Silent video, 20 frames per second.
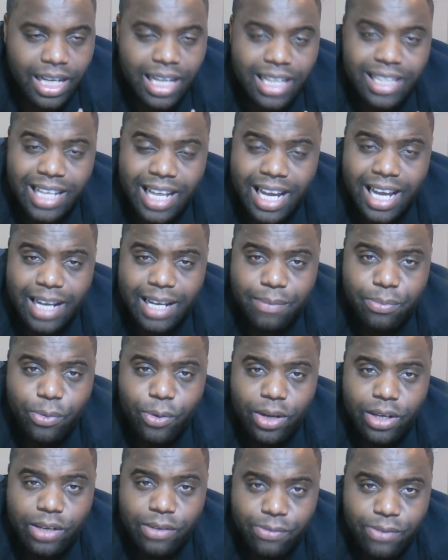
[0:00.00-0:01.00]
a
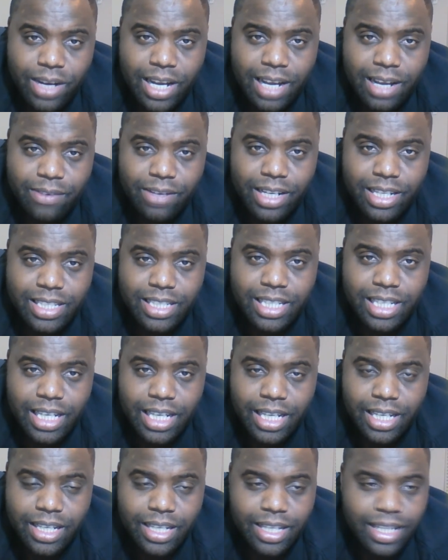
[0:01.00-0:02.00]
9.5 out of
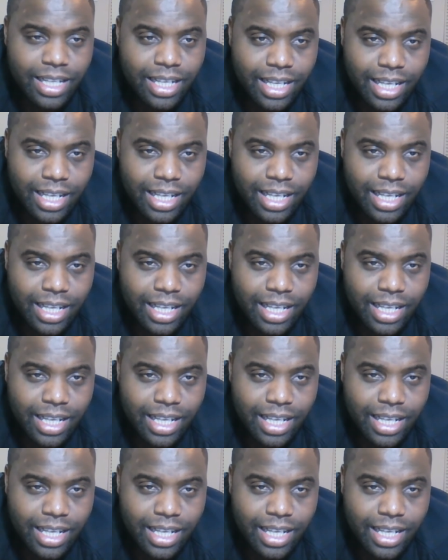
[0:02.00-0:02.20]
10.